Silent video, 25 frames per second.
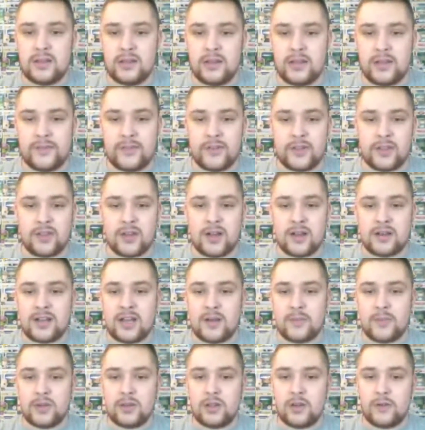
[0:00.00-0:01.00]
leave a thought
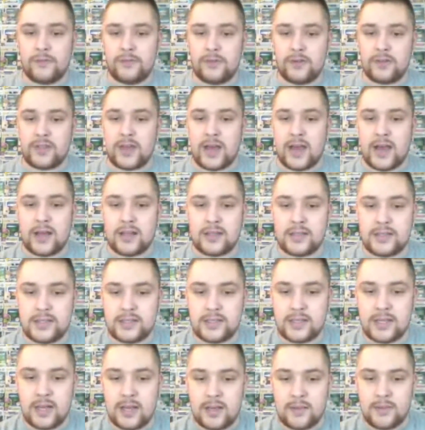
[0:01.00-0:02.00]
down below for that.
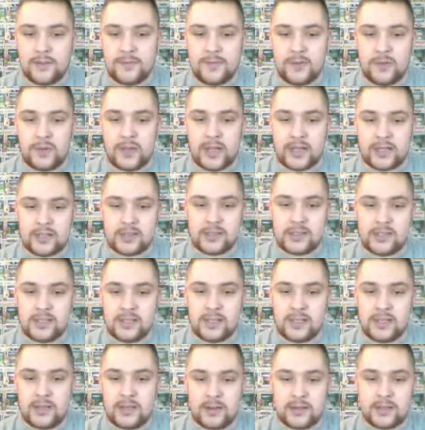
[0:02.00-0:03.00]
If you would like to
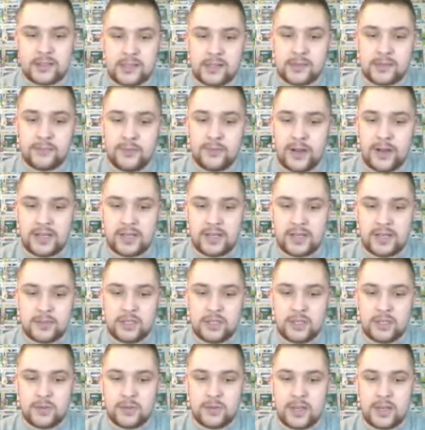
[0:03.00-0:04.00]
see some random
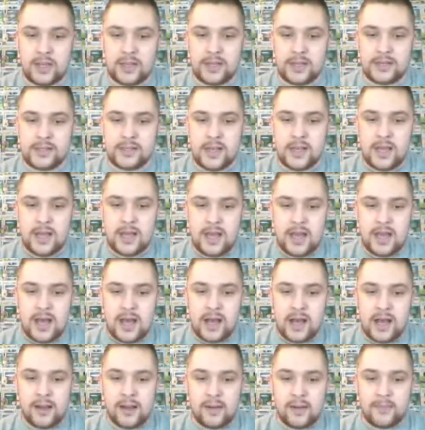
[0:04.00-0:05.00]
Q&As.
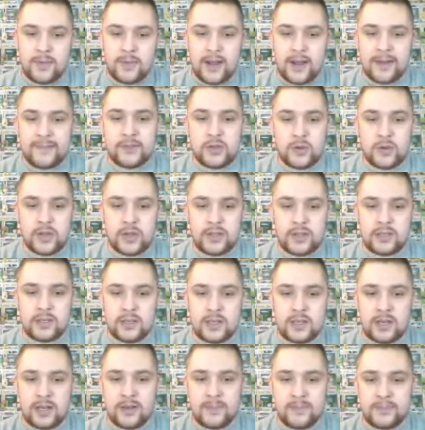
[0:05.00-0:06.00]
I've joined
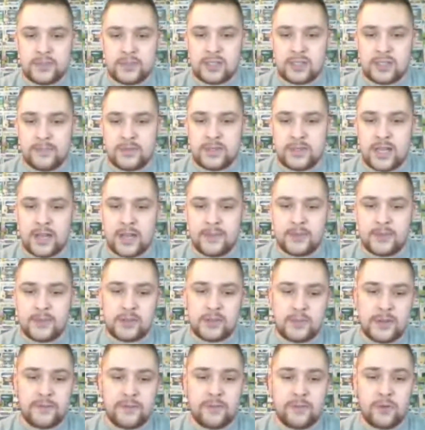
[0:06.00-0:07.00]
sometimes
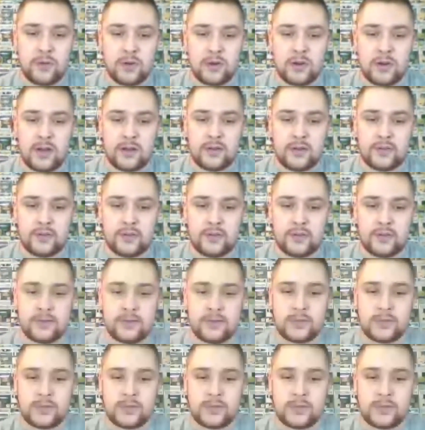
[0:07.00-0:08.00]
before on some
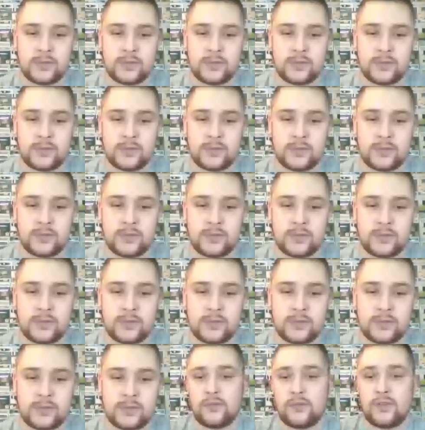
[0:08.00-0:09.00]
Q&As for some
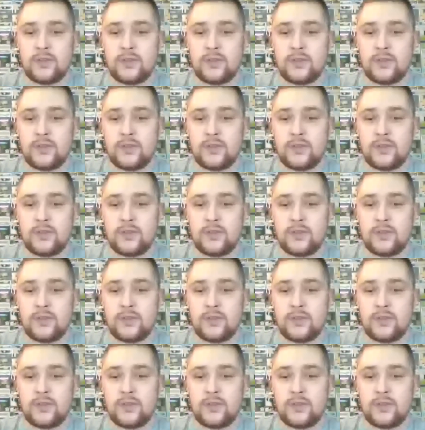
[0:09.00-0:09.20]
channels.